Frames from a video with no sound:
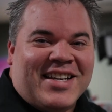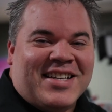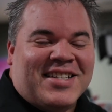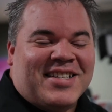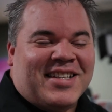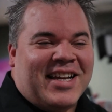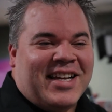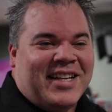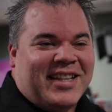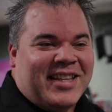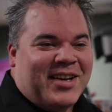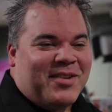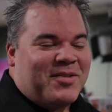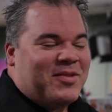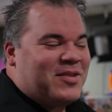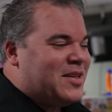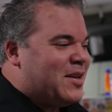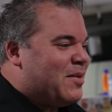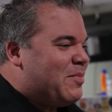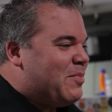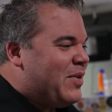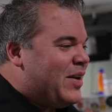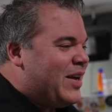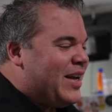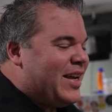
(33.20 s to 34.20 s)
Cause like there was
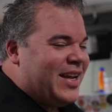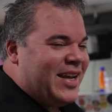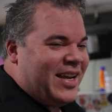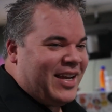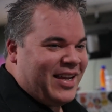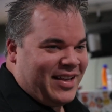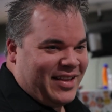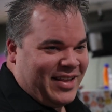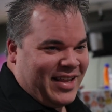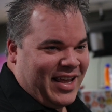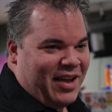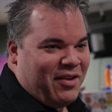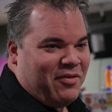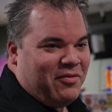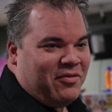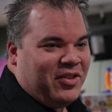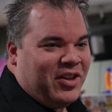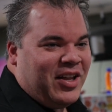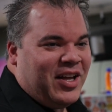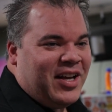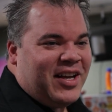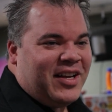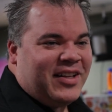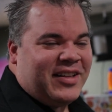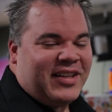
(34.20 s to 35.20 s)
a bit in that
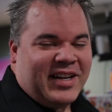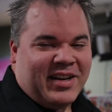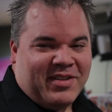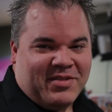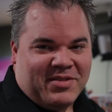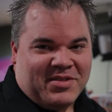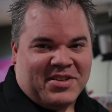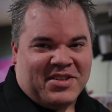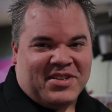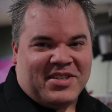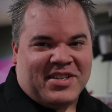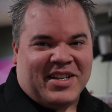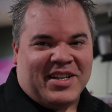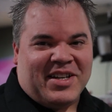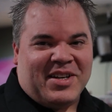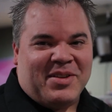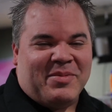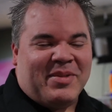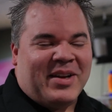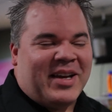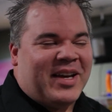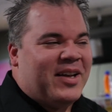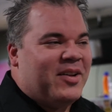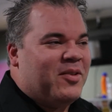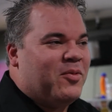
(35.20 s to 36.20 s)
vlog that I was just telling you
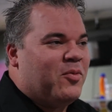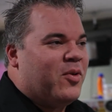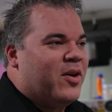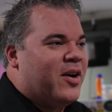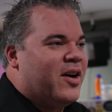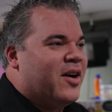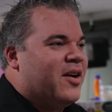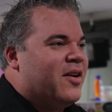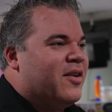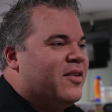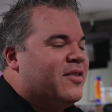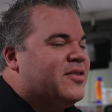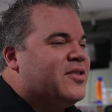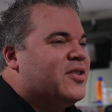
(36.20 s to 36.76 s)
about where